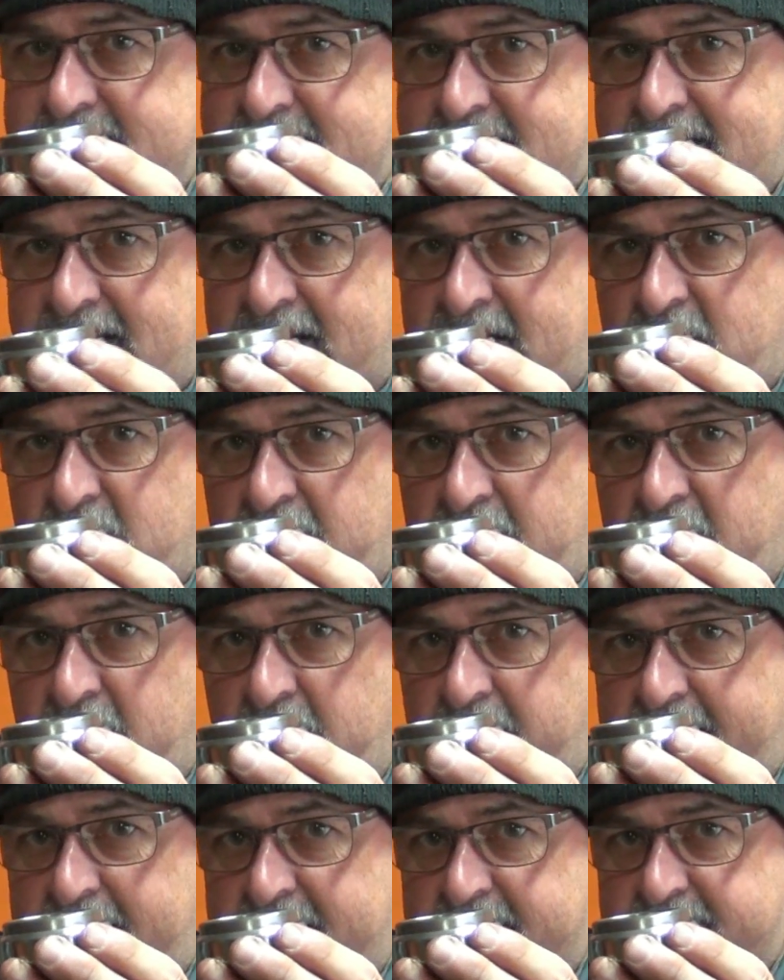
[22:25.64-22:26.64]
is not going to
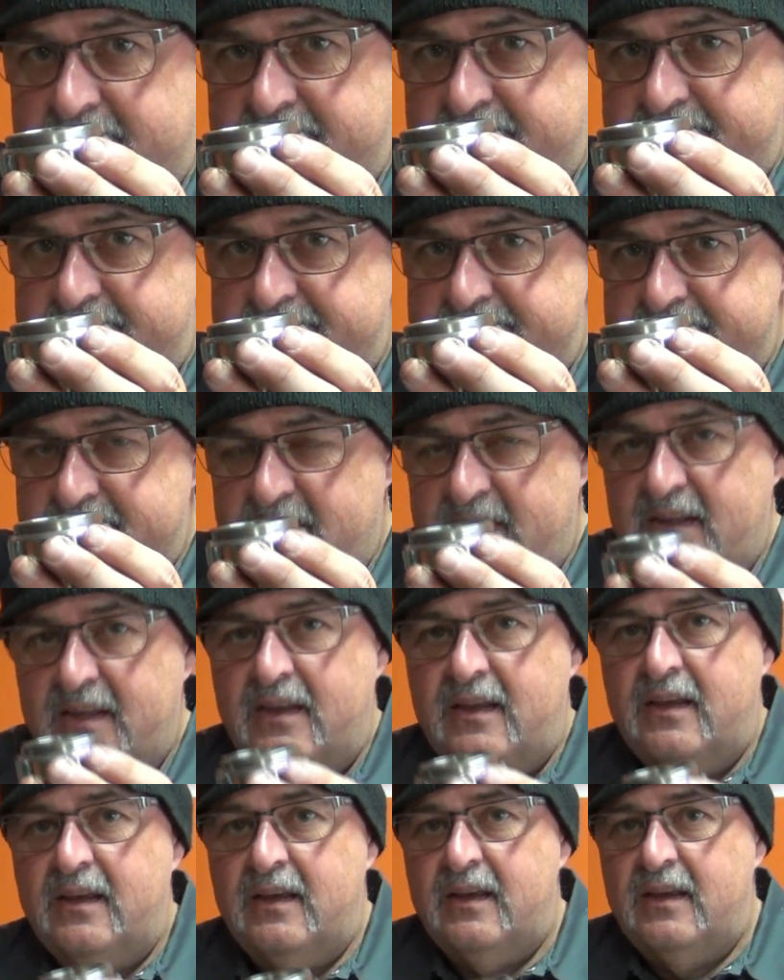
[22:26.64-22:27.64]
go in.
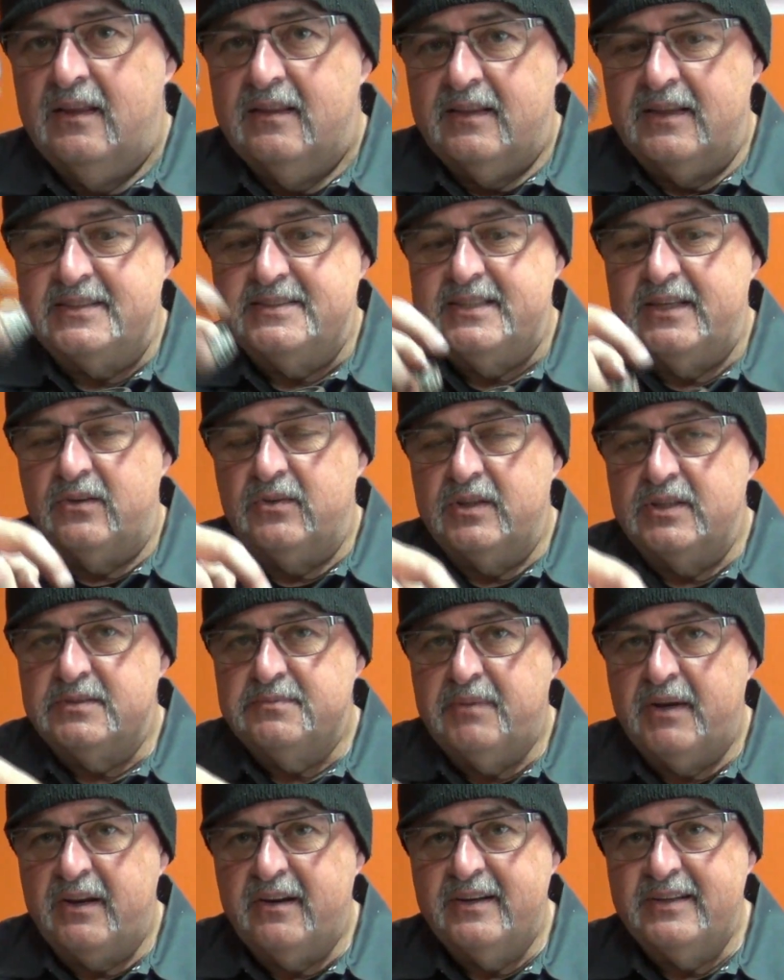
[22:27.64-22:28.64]
They sell these
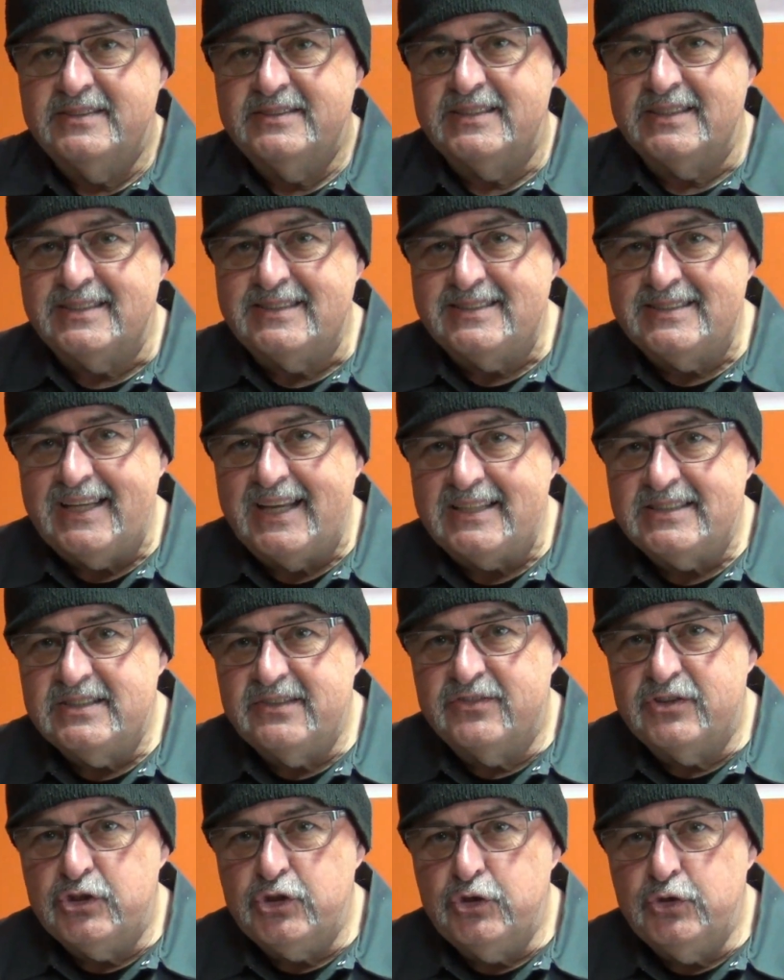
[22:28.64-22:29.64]
bearings in sets
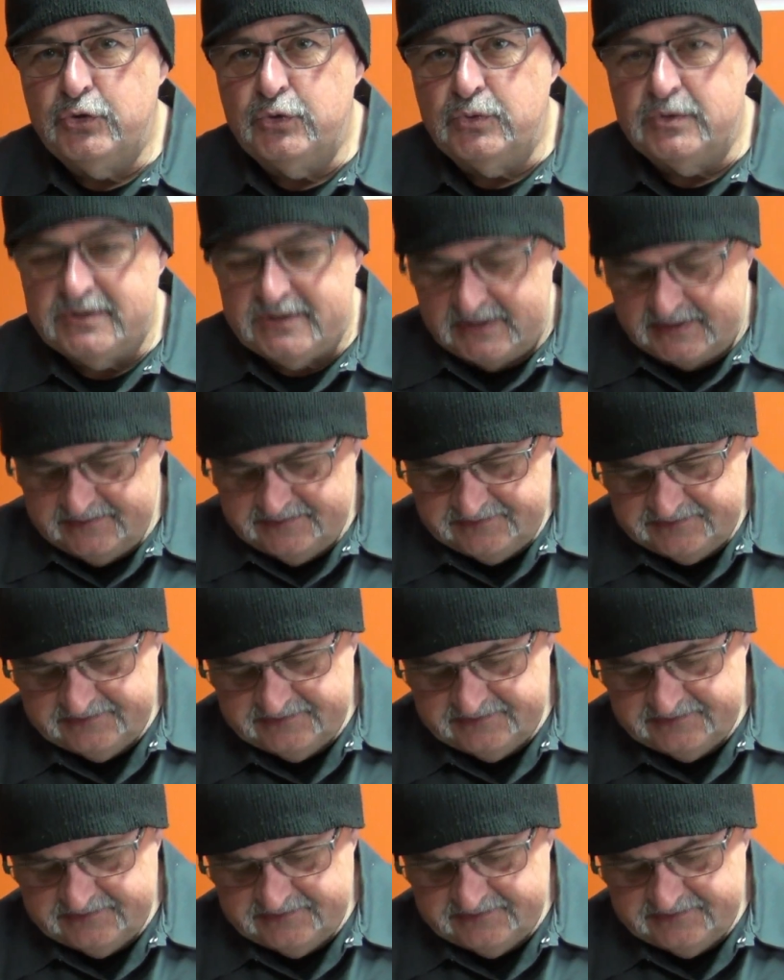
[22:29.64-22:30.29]
of twos.